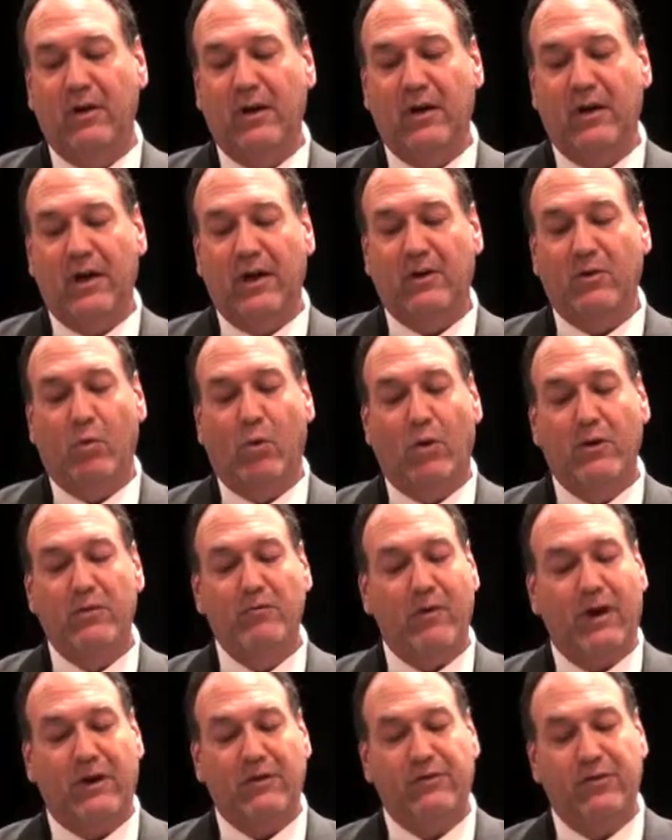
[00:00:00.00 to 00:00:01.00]
an award in
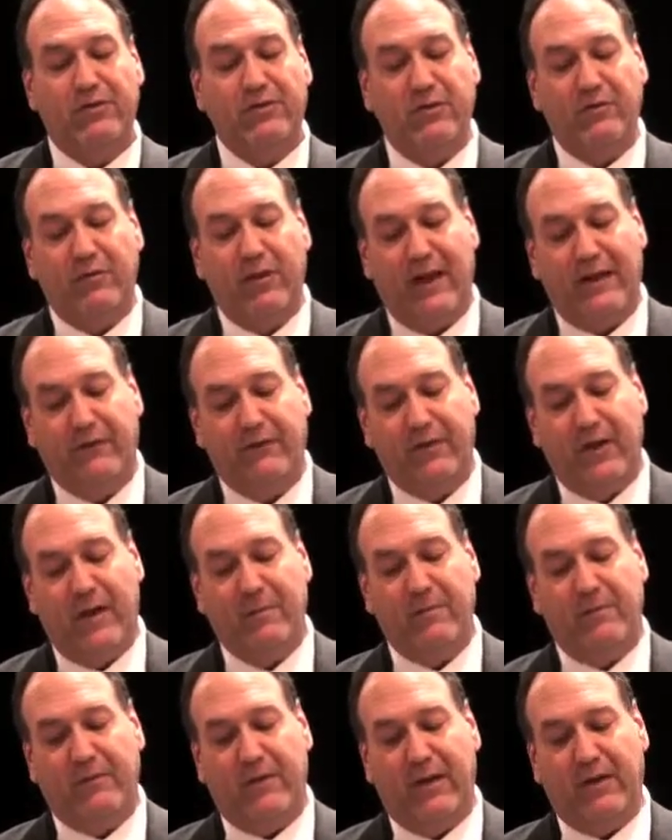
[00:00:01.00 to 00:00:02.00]
recognition of
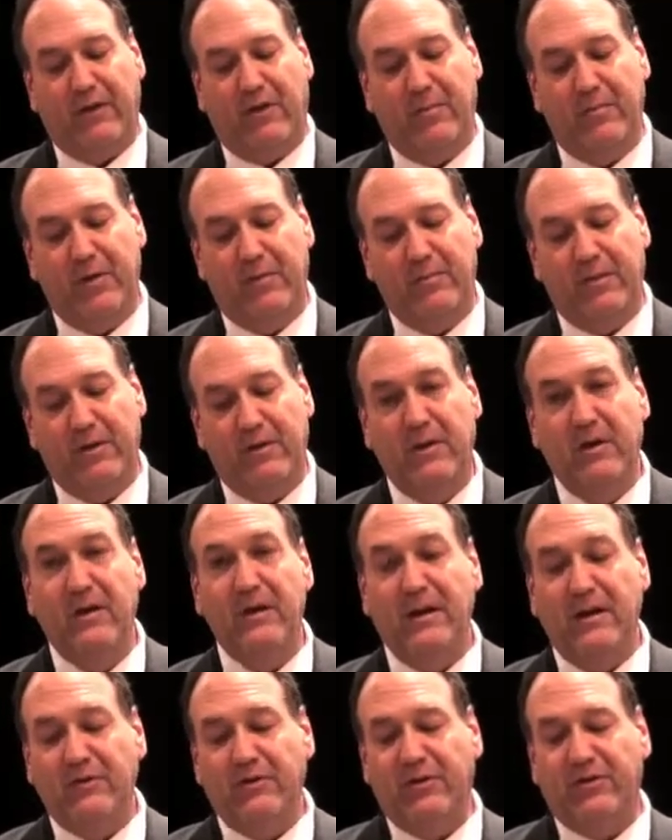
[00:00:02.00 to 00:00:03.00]
lifetime commitment
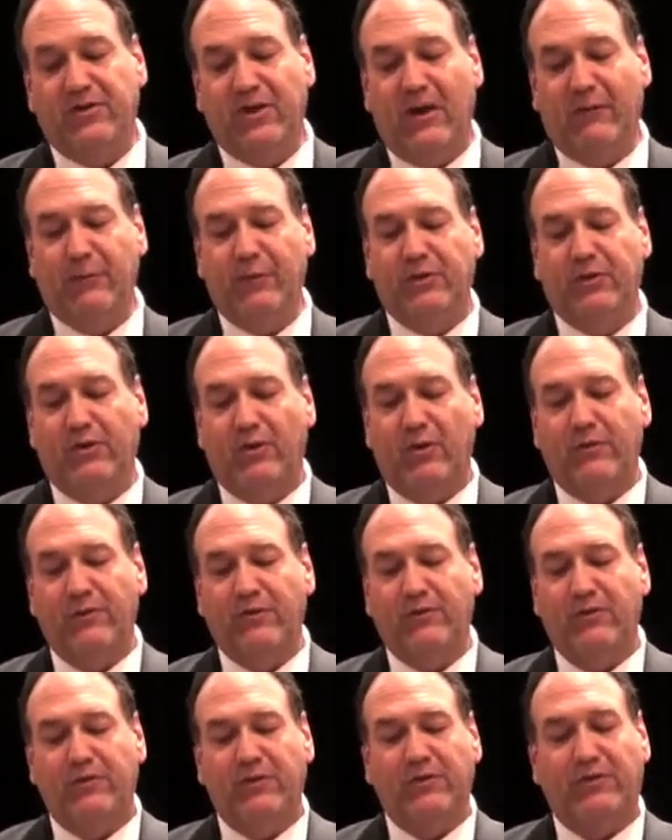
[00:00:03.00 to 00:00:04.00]
to selfless
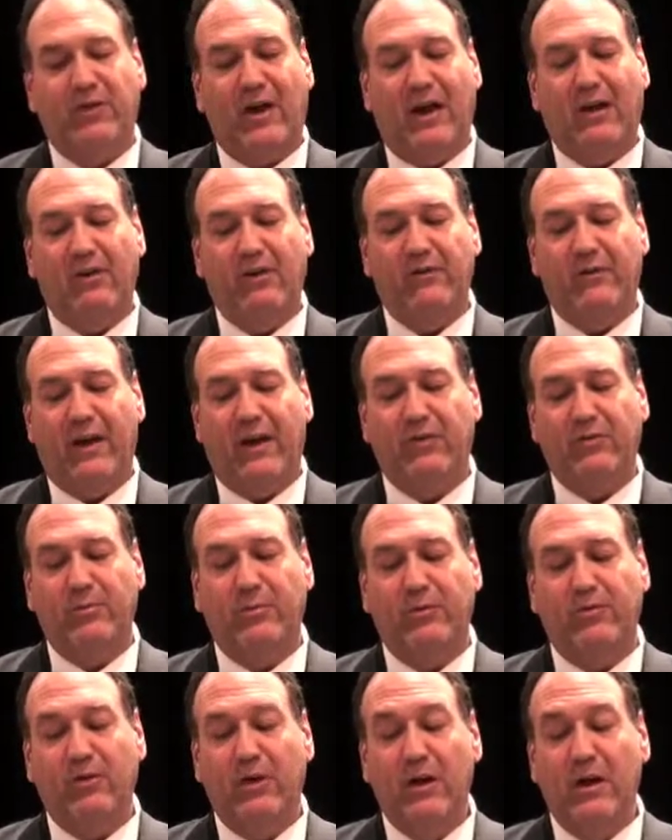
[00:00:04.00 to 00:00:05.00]
service and societal
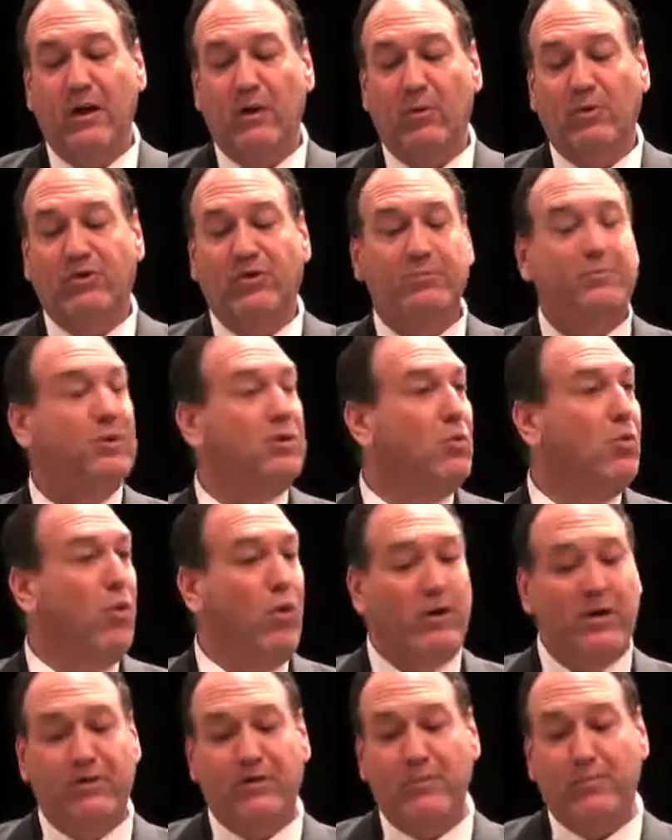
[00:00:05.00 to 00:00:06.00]
advancements, which has been
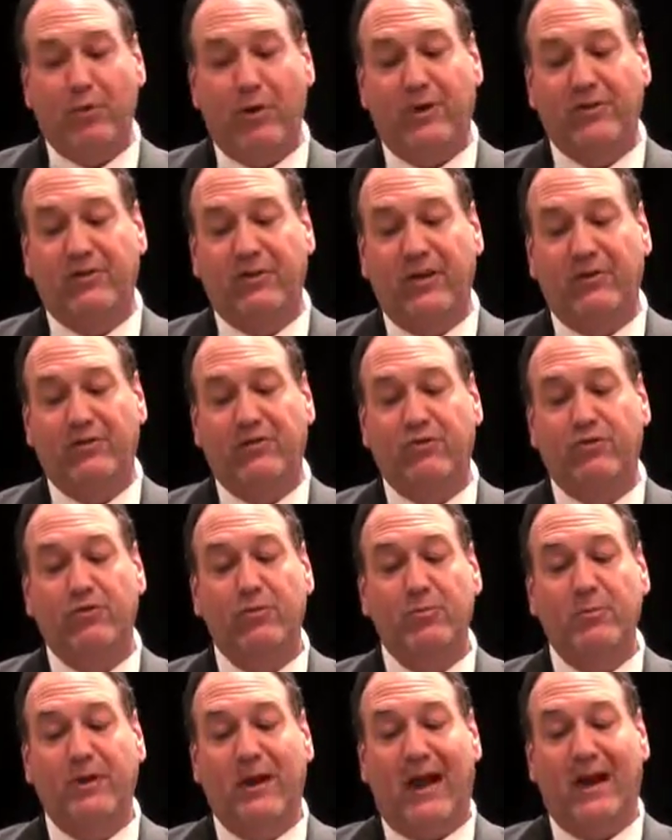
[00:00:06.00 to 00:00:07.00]
awarded to Presidents
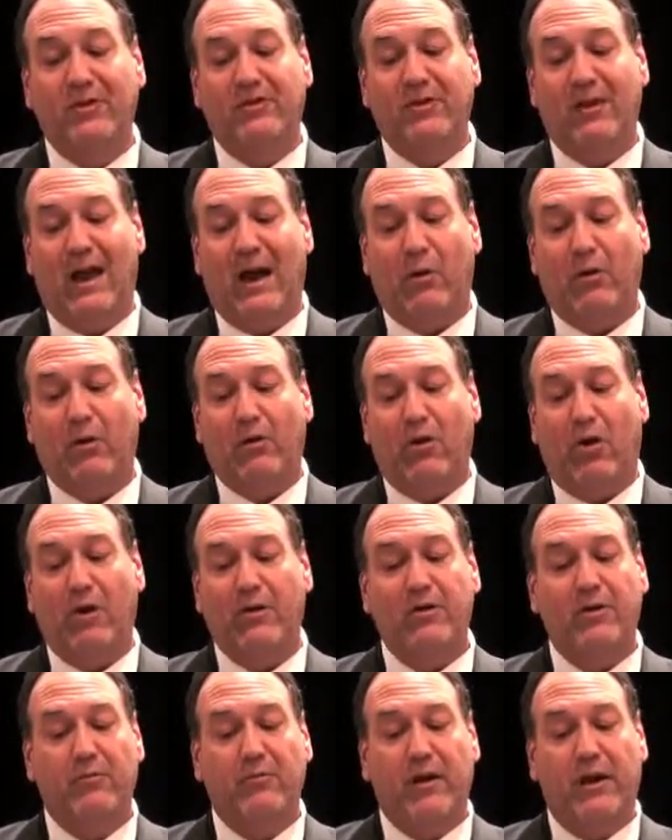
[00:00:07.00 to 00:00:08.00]
Truman, Eisenhower,
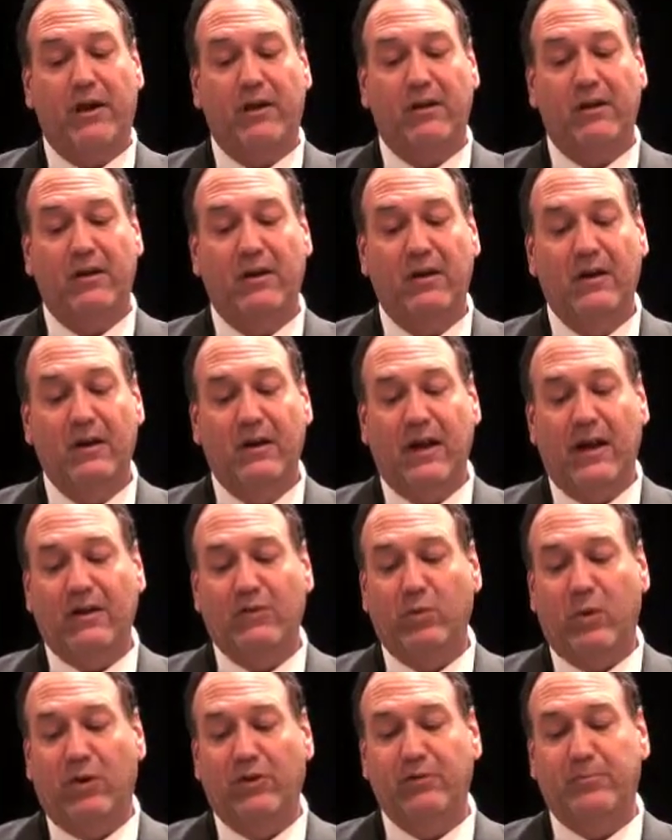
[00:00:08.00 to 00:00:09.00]
Carter, and Reagan,
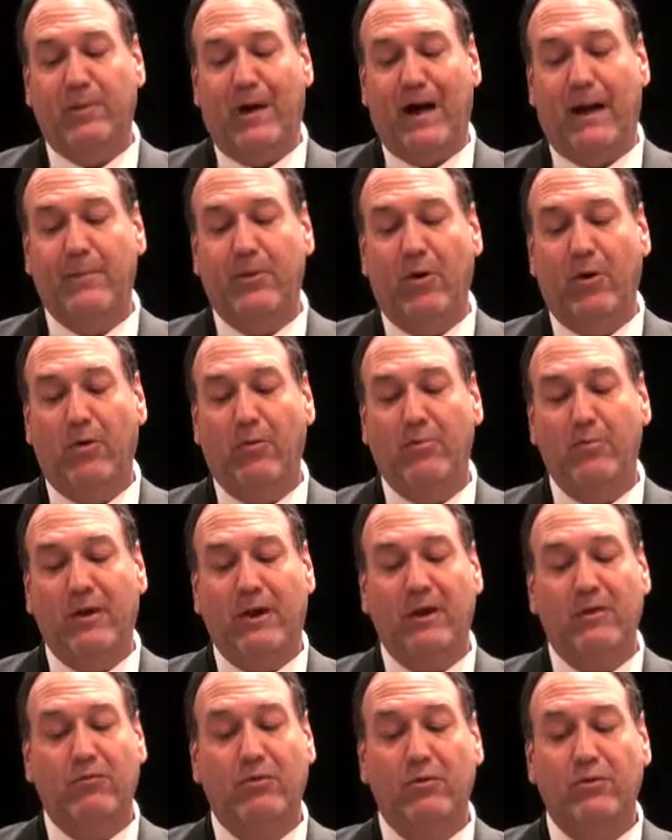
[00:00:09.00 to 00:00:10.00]
as well as Bob Hope,
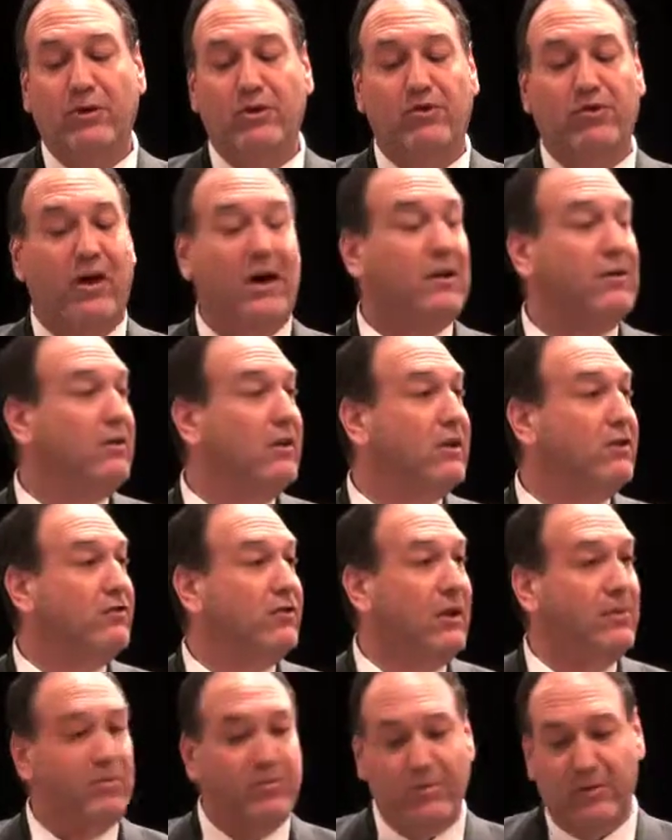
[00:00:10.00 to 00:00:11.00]
Mickey Rooney, John Glenn, and
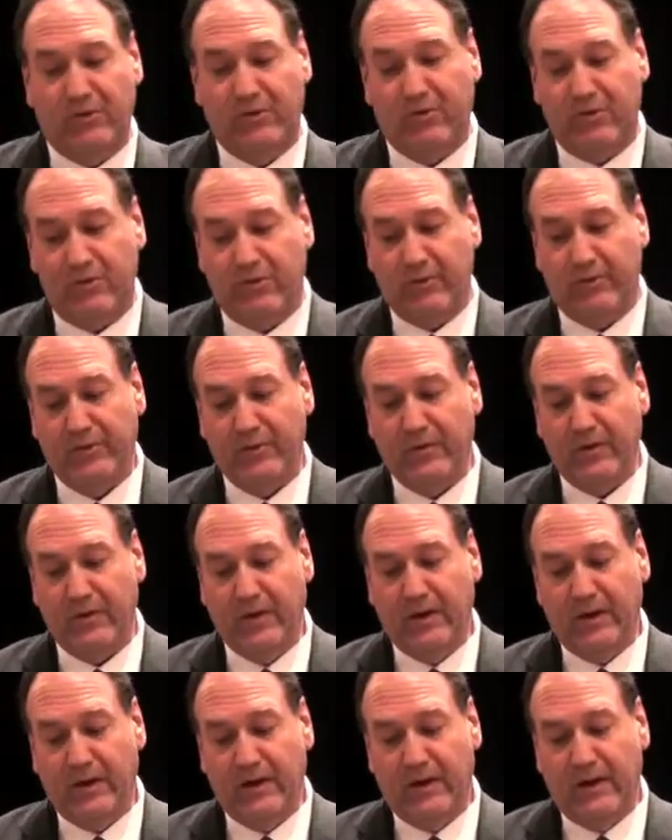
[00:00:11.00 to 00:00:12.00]
James Michener.
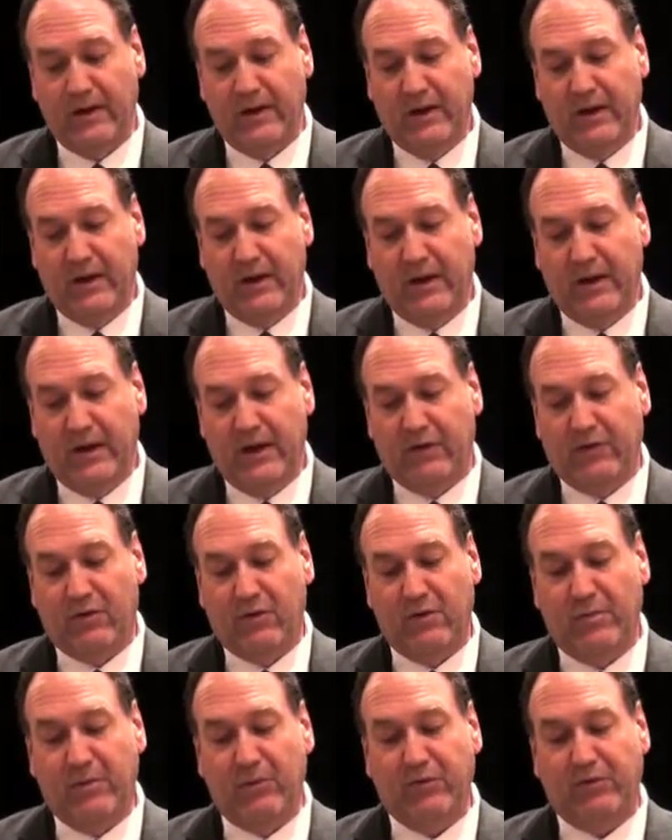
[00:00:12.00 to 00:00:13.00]
He's
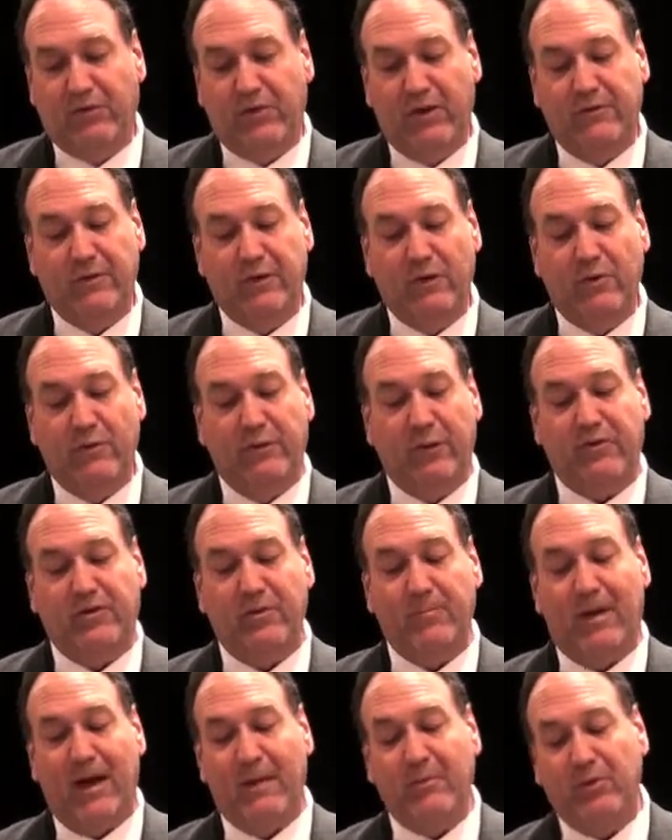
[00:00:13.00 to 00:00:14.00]
going to be receiving the University
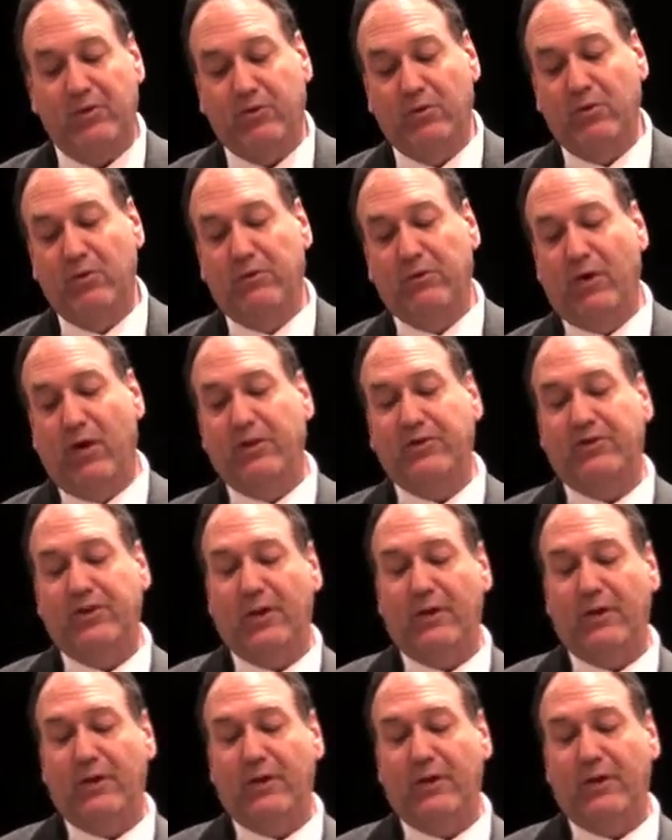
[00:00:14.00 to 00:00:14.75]
of Miami School of Law Center